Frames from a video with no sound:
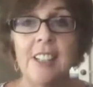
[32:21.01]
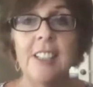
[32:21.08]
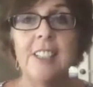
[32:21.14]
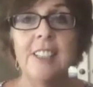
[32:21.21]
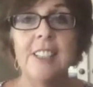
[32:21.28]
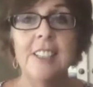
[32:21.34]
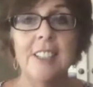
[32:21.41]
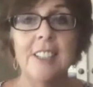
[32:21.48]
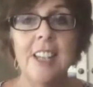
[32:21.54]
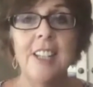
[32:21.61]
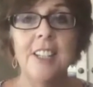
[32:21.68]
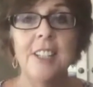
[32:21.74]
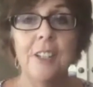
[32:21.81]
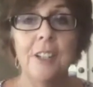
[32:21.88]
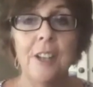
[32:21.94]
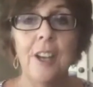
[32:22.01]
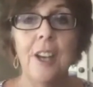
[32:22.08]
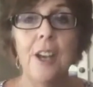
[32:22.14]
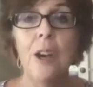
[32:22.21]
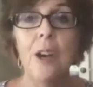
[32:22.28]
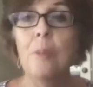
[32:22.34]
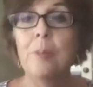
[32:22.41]
Liz is there to
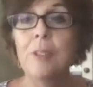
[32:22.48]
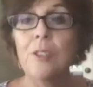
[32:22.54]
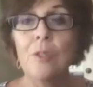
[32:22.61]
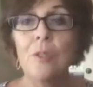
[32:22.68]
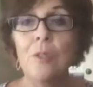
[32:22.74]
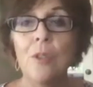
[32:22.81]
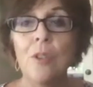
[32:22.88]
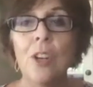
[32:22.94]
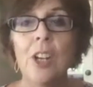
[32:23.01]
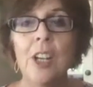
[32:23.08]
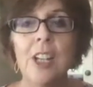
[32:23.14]
help us all.